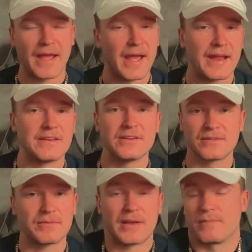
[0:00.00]
and
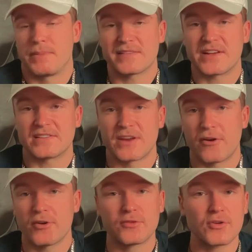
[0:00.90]
you and best case
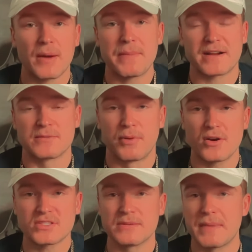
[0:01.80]
scenario, you come back to
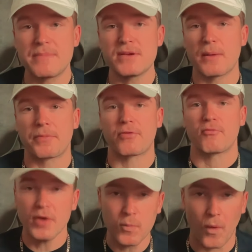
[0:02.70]
Boston maybe up
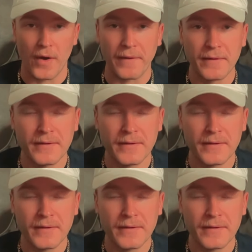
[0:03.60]
three one.